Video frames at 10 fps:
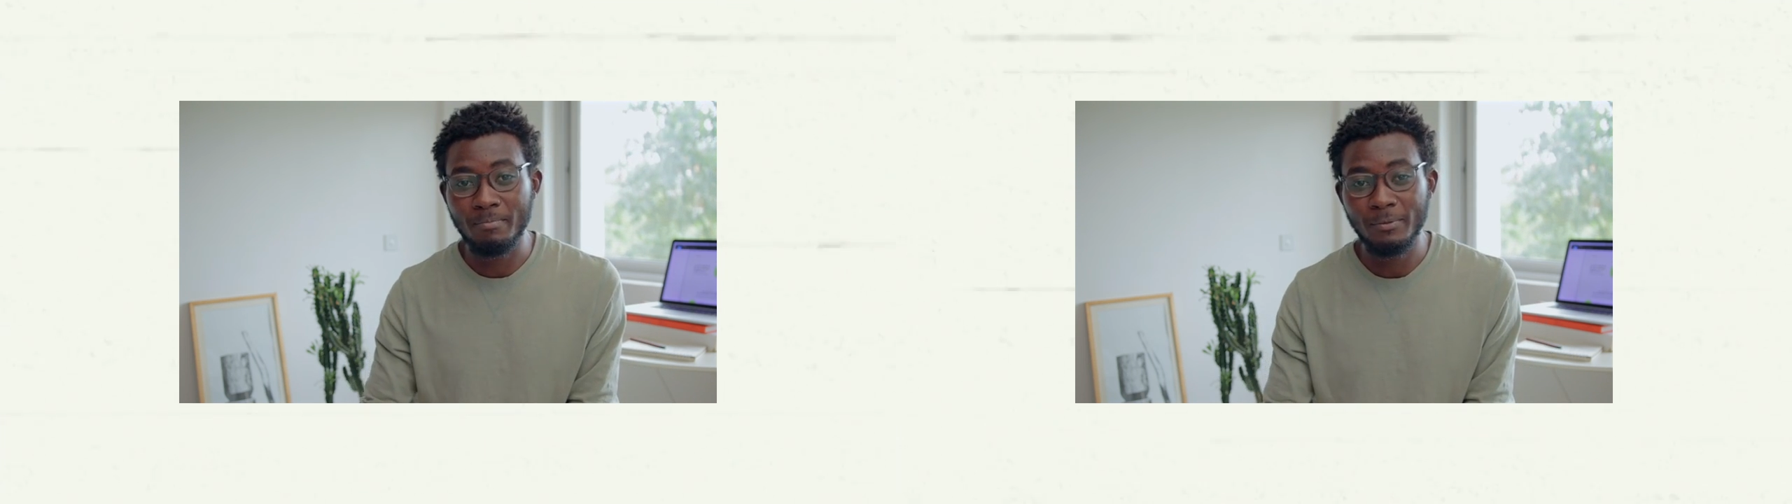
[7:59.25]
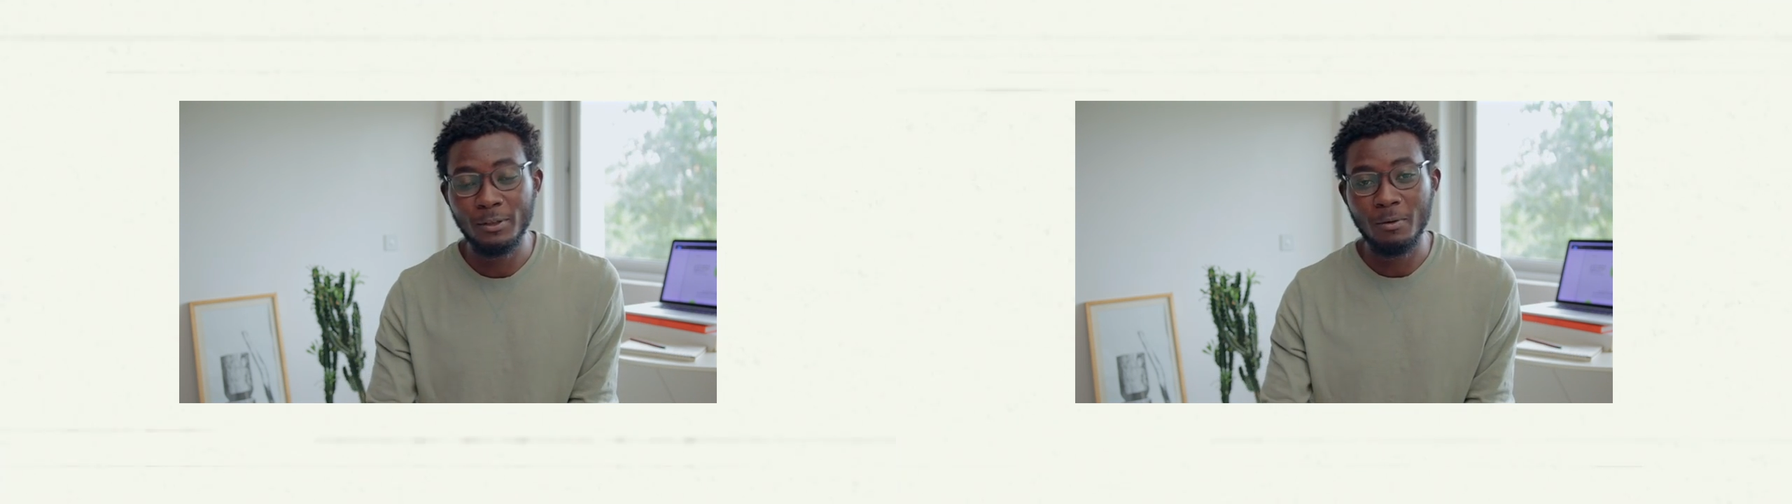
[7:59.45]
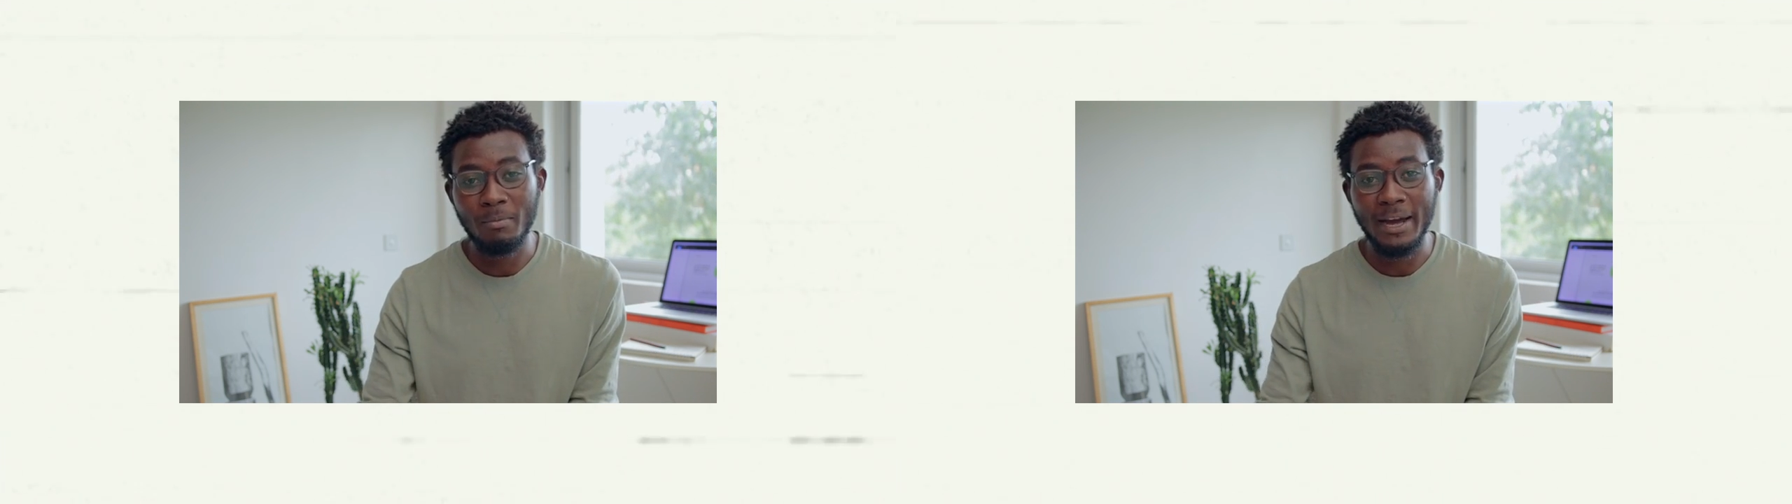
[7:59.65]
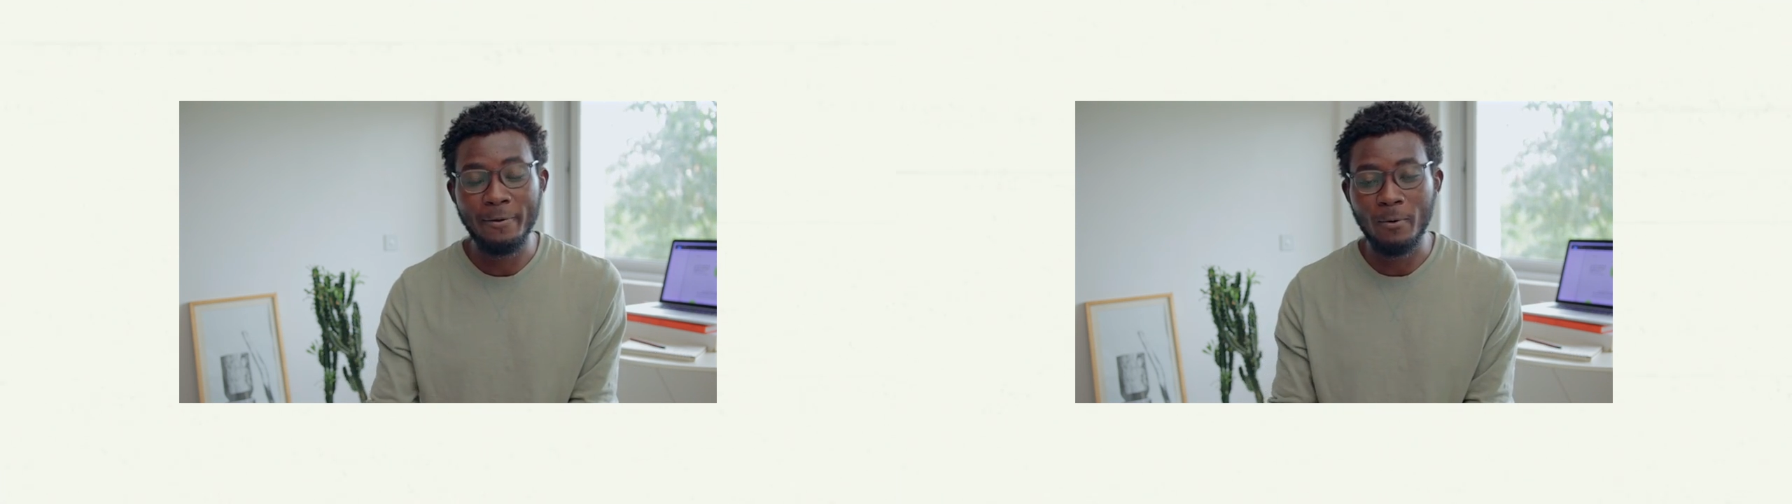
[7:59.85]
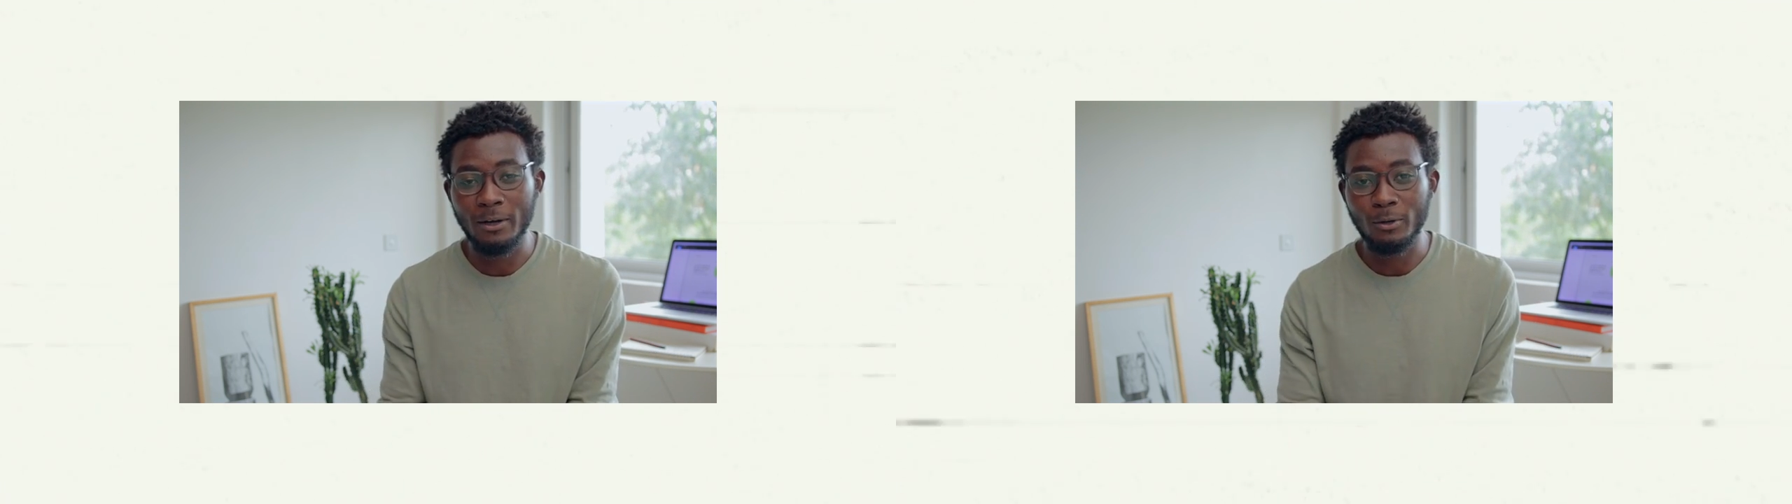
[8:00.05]
you know, my
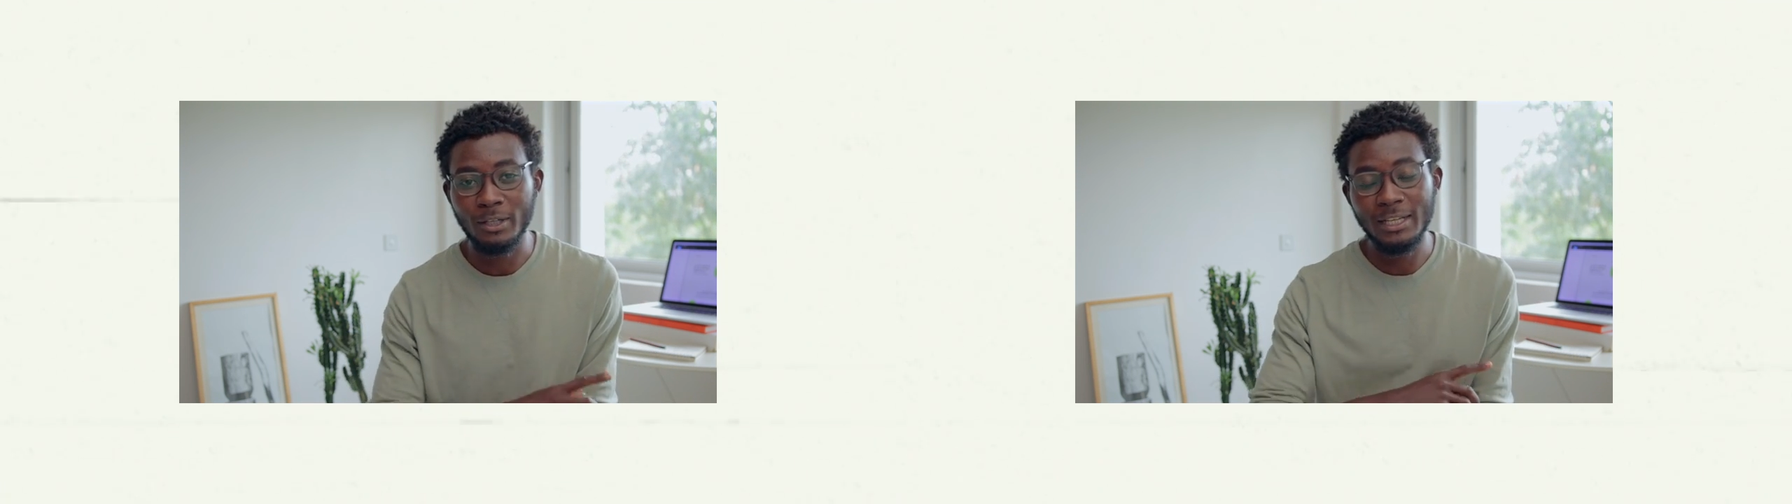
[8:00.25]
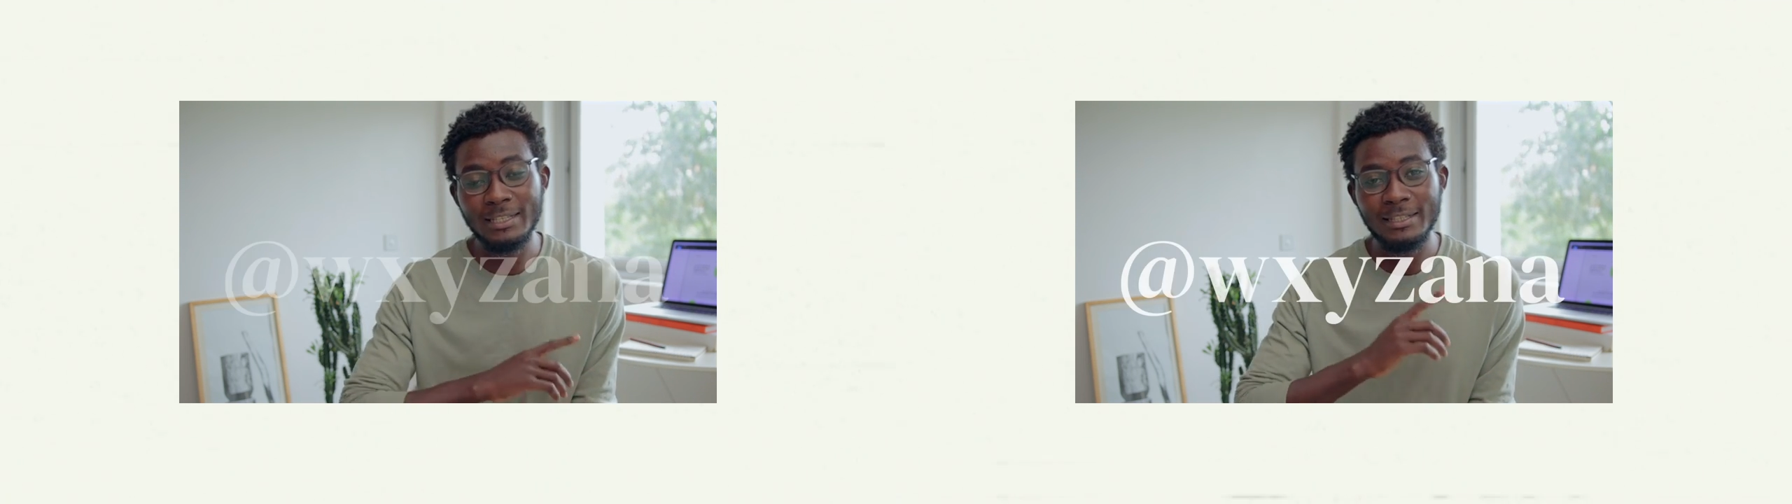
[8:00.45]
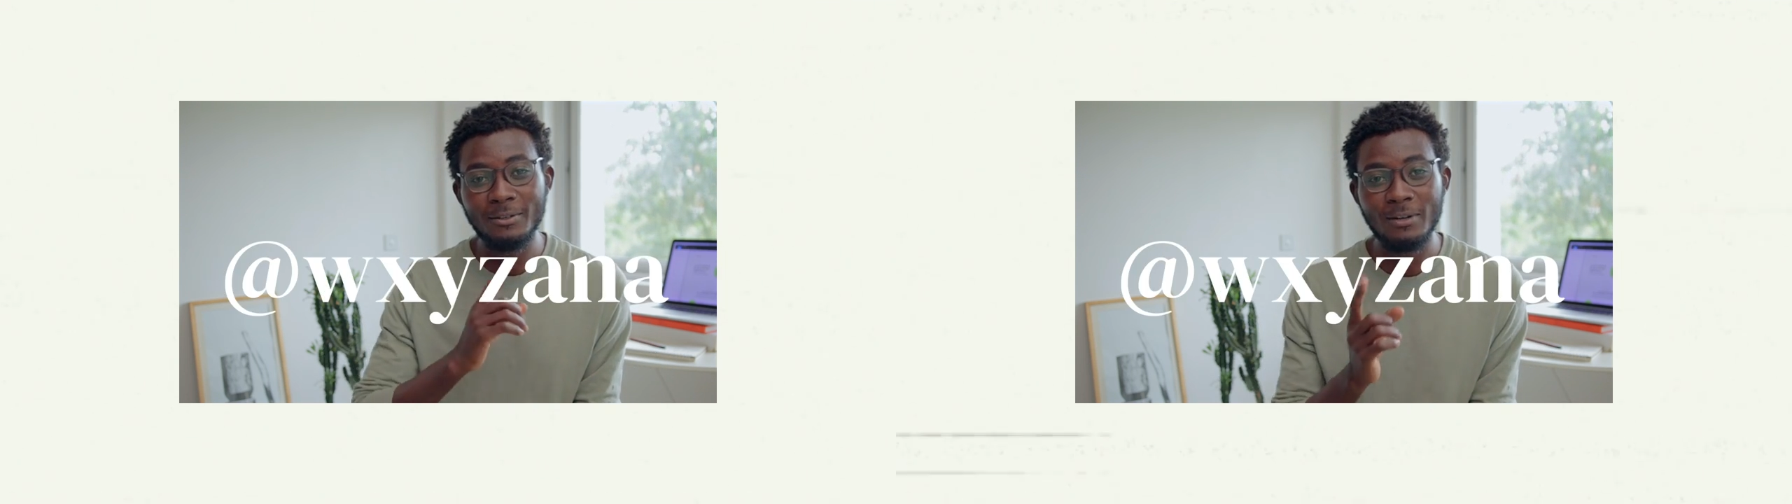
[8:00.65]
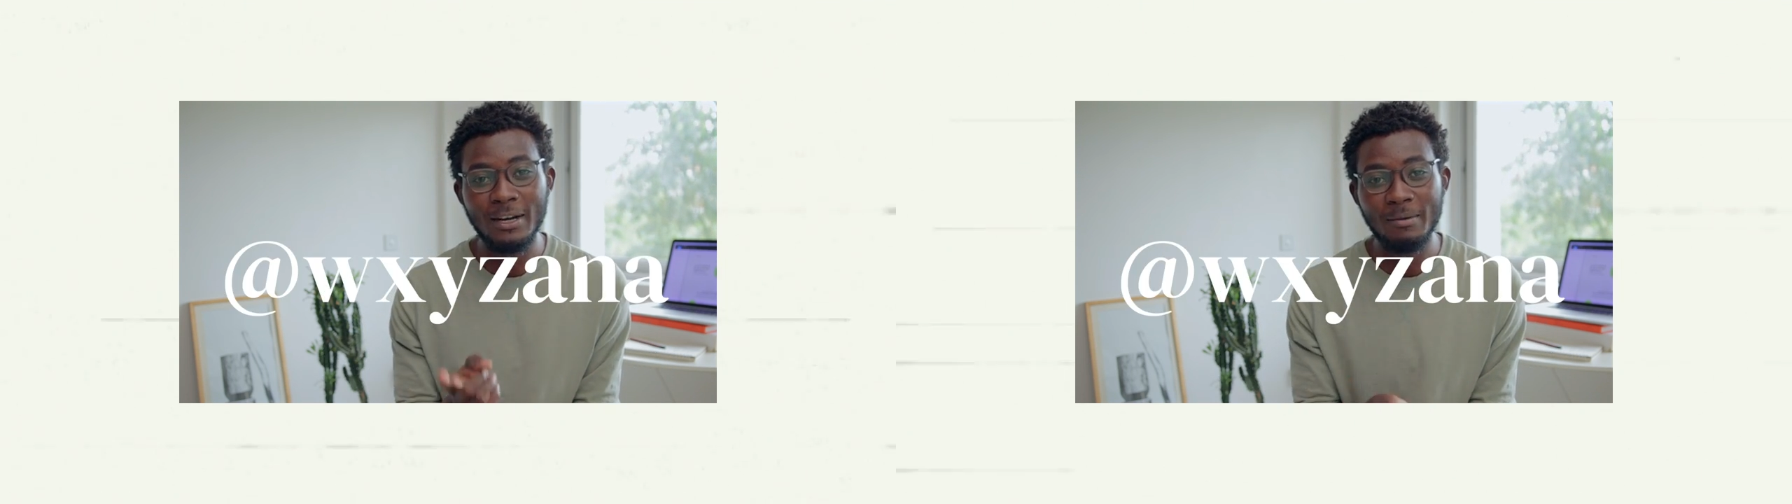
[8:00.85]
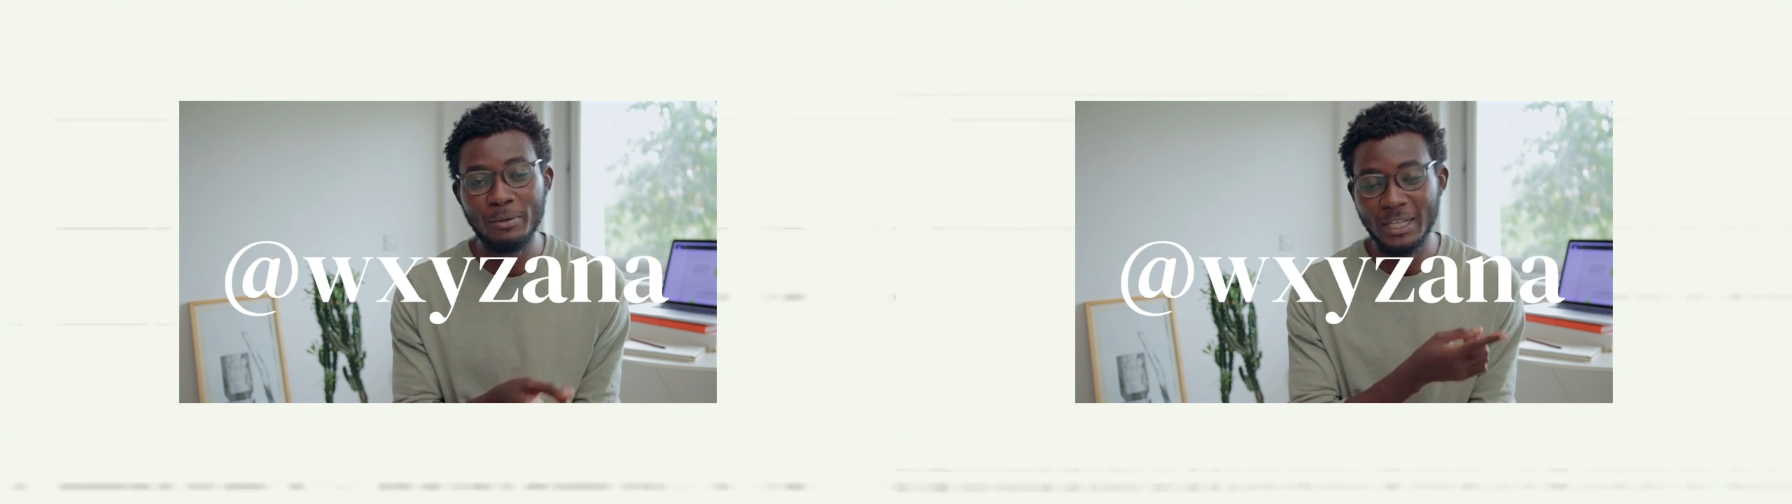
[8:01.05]
work on
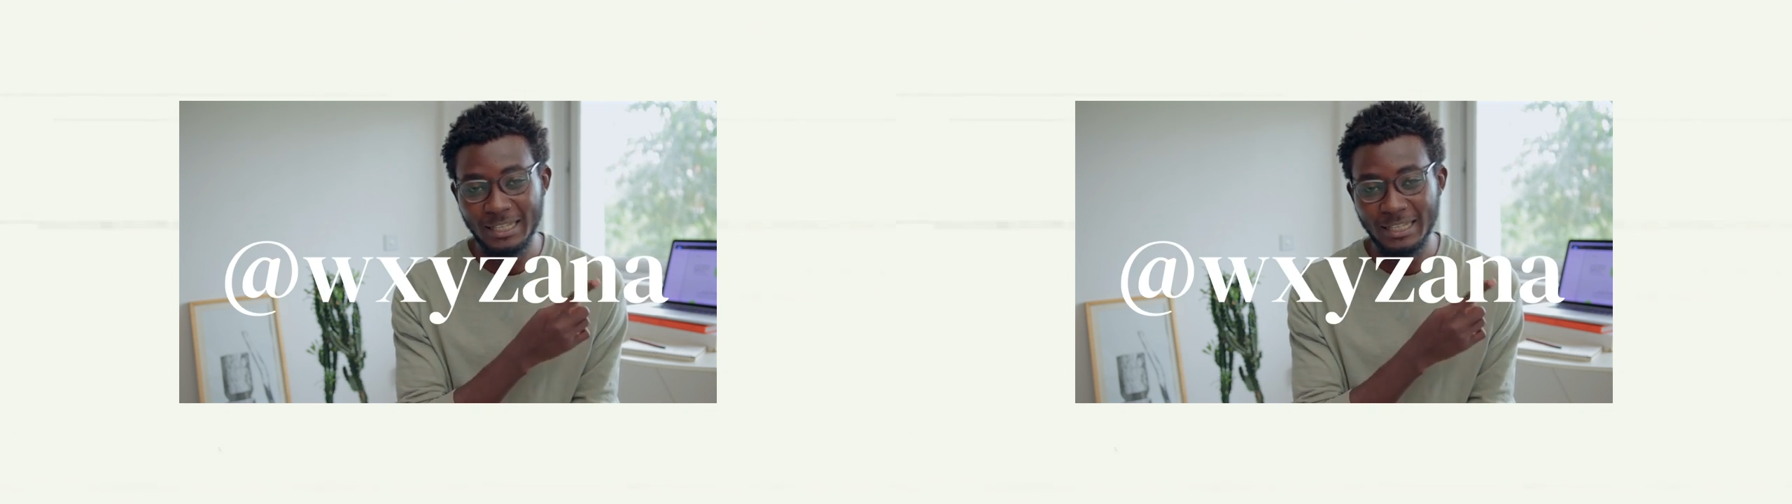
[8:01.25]
Instagram, you